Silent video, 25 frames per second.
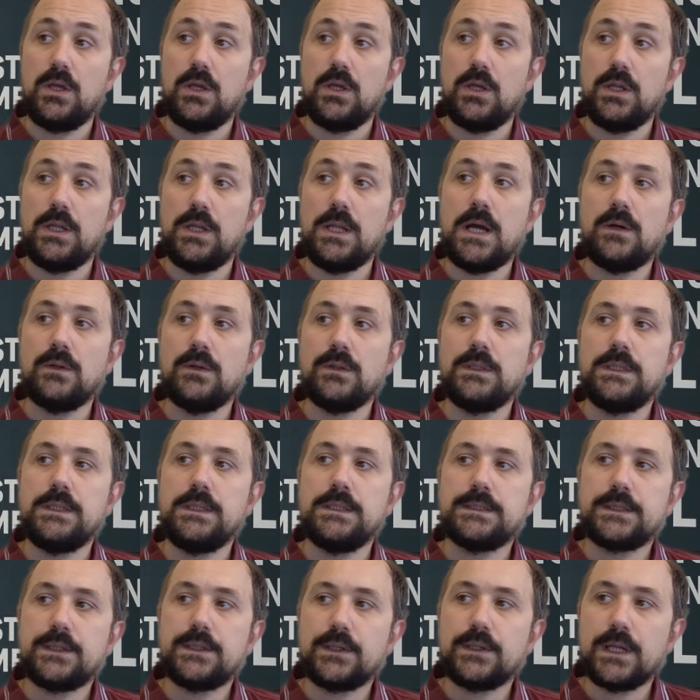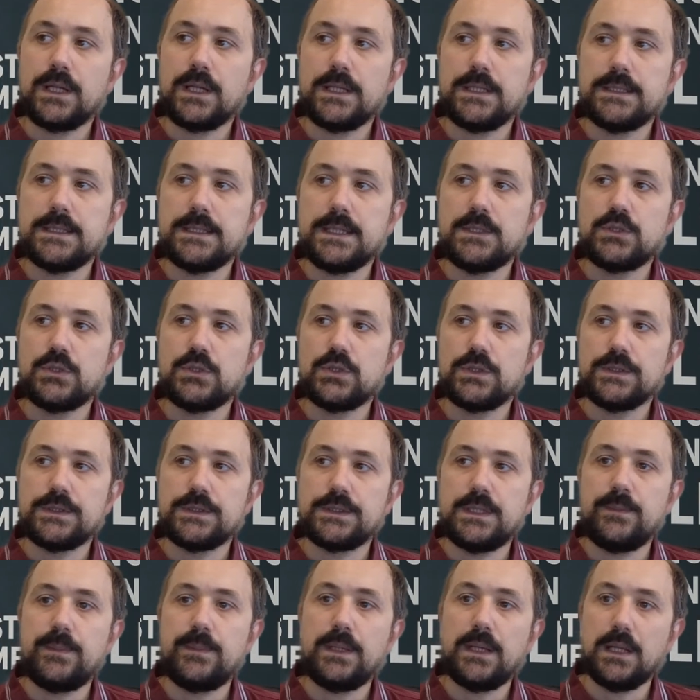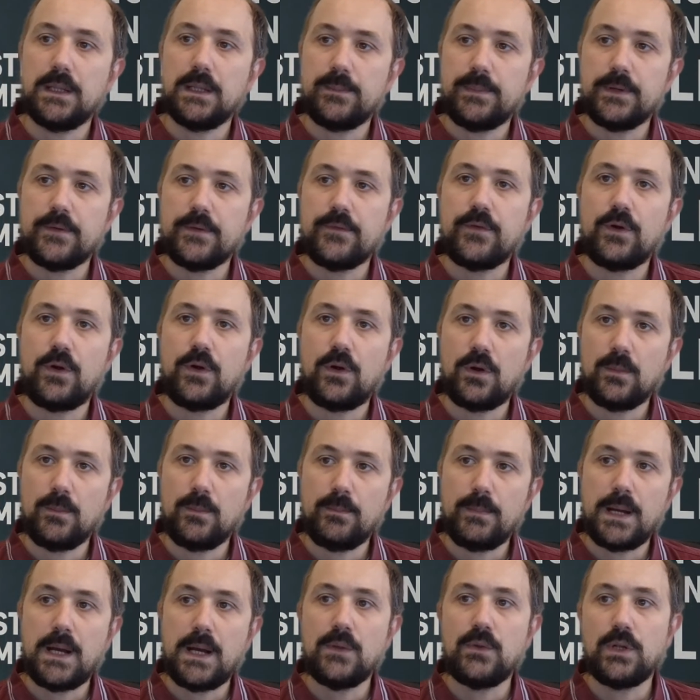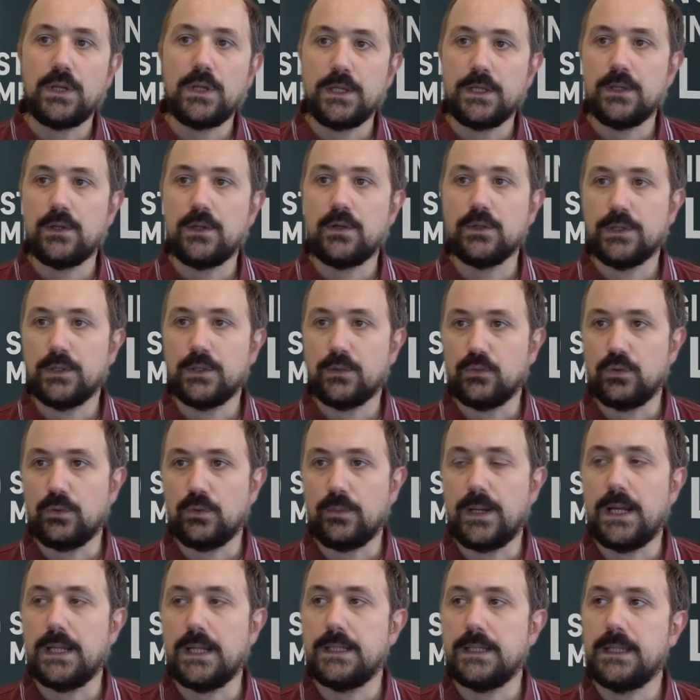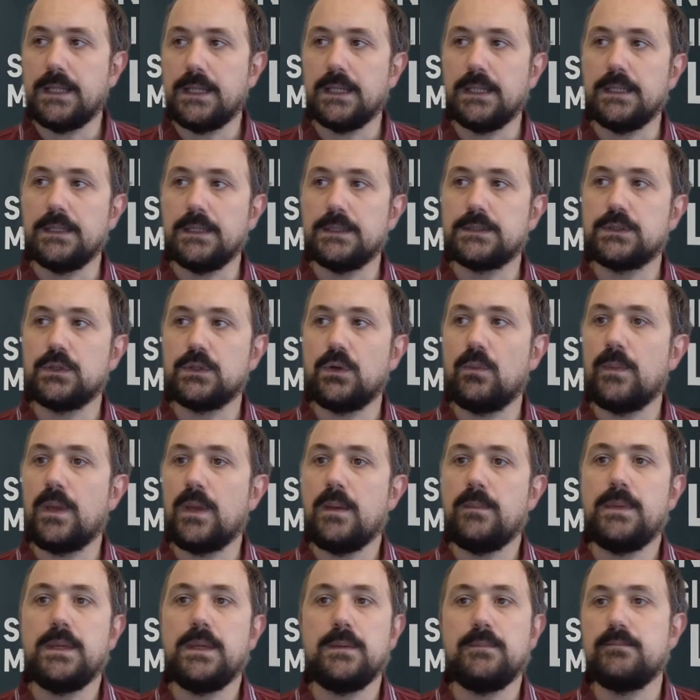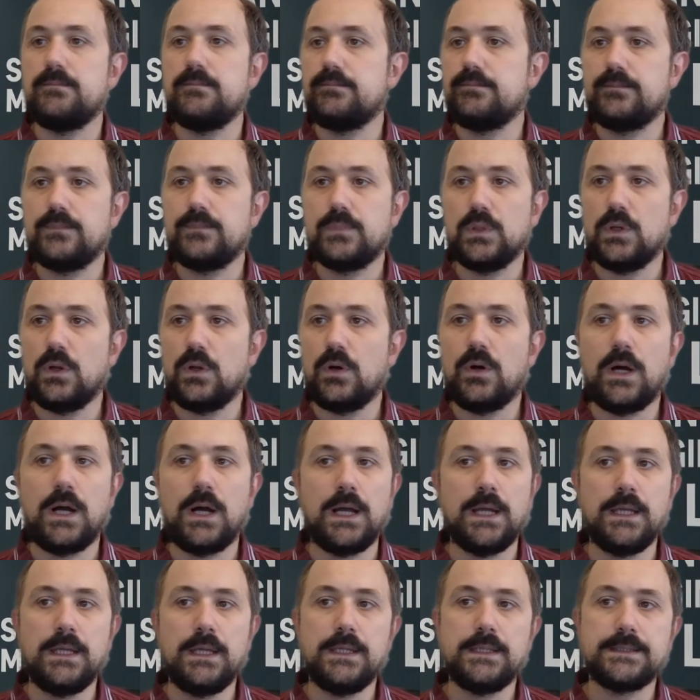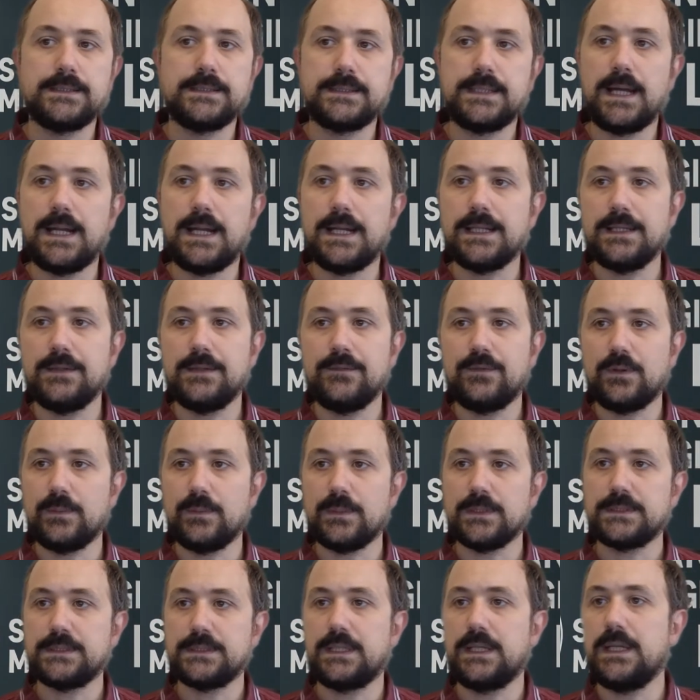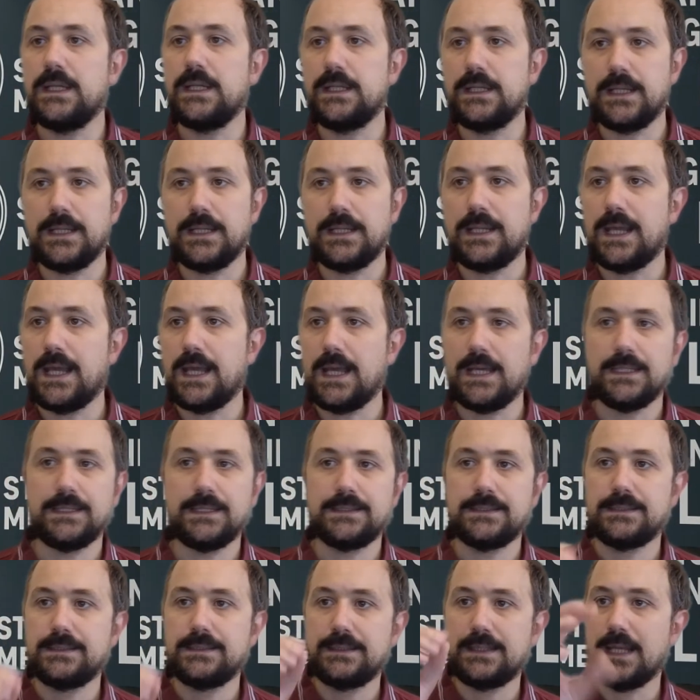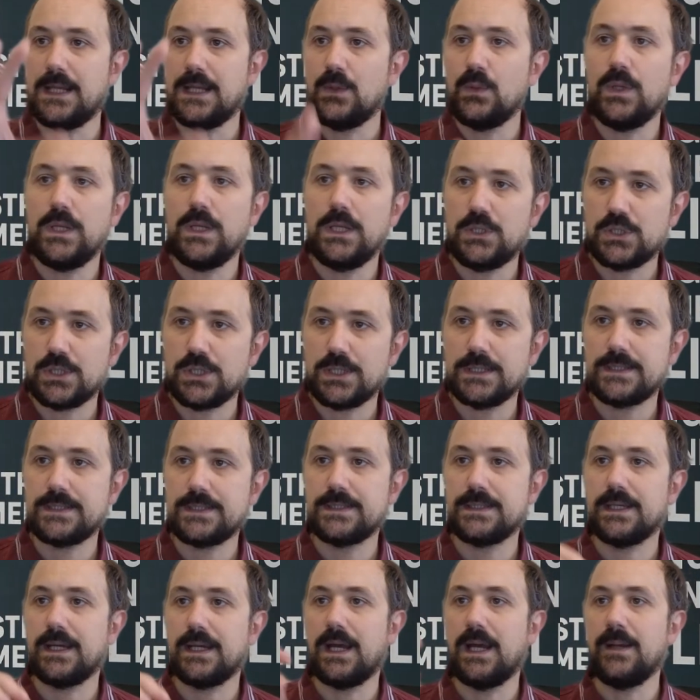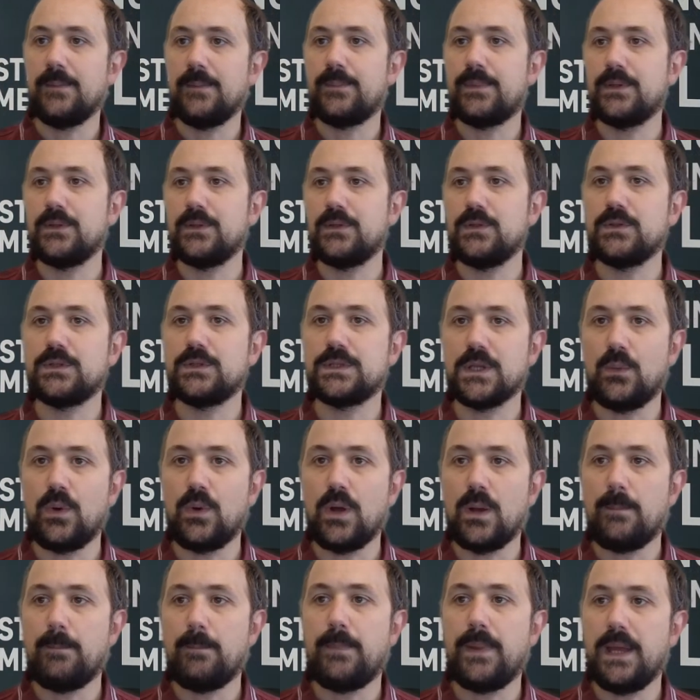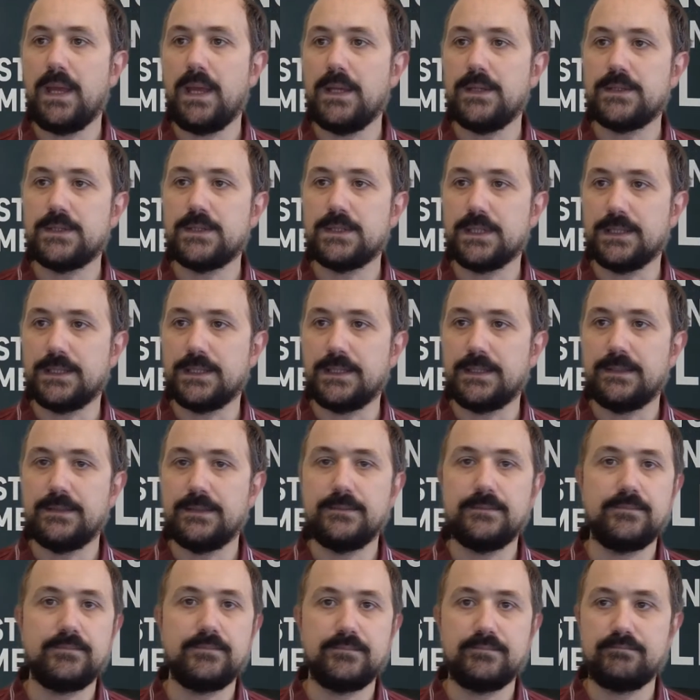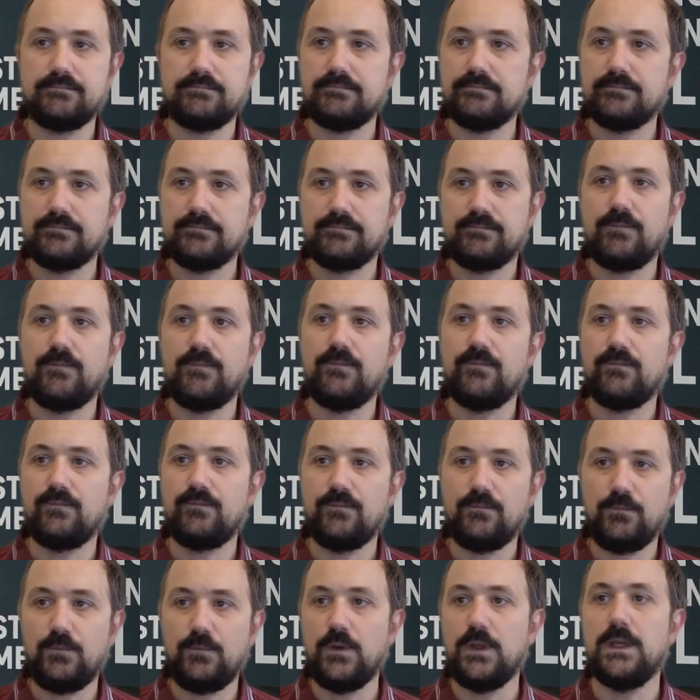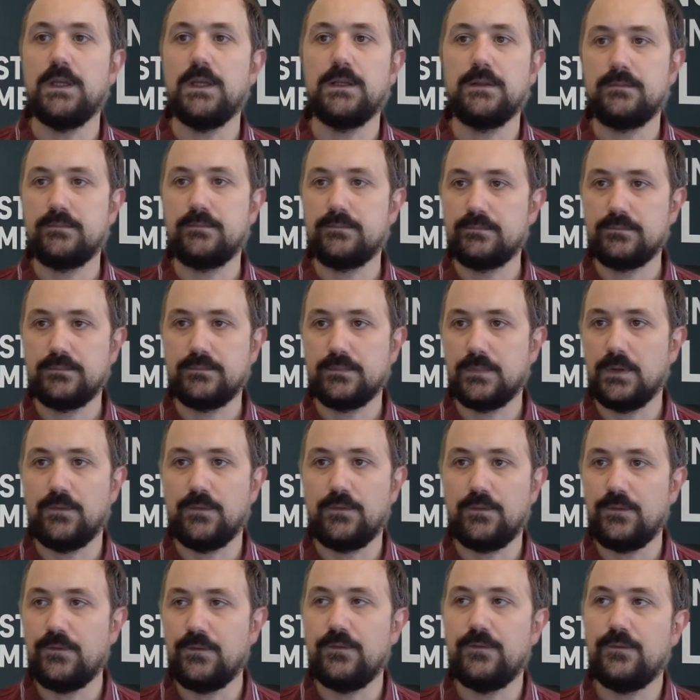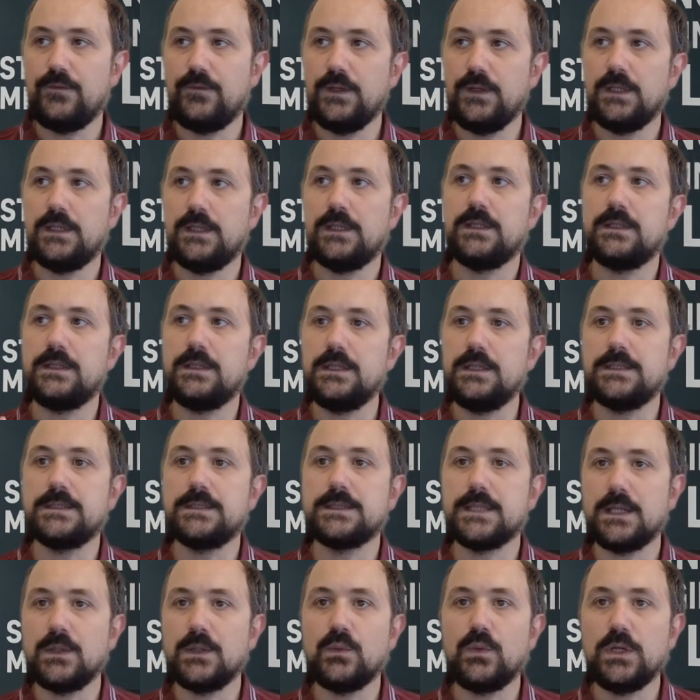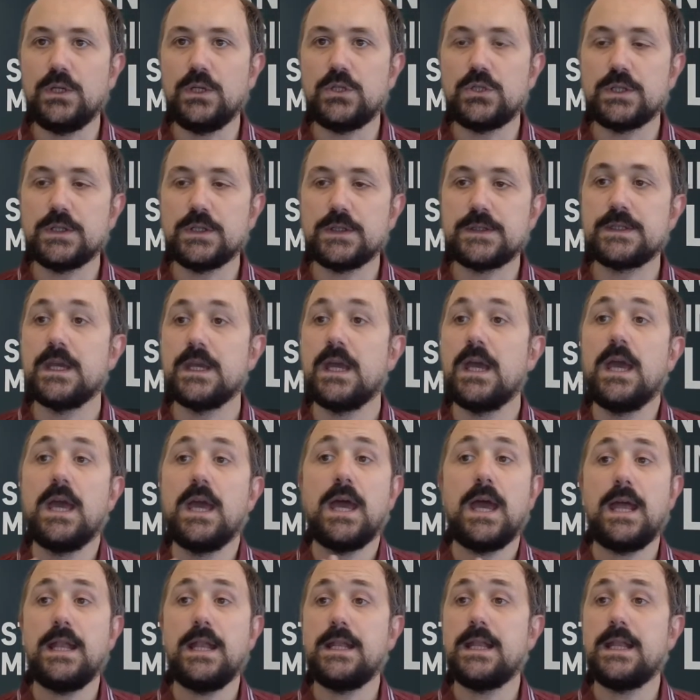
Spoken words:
Now, this reorganization is typically performed manually, not automatically. So maybe, I starting from a screen that has 10 widgets, I produce a web page that fit these 10 widgets, and